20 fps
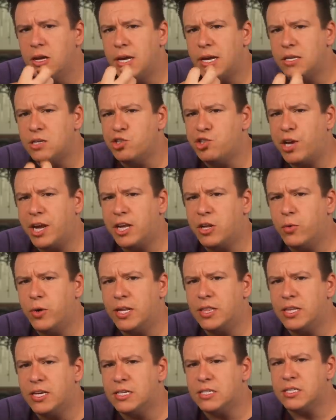and
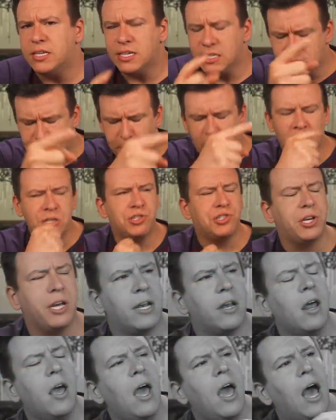genuine this is. Punch
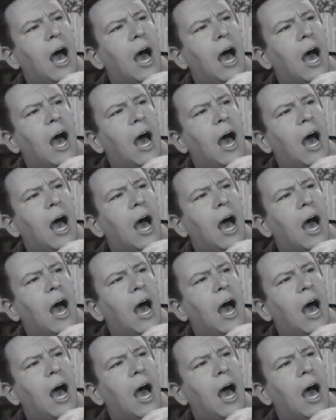in.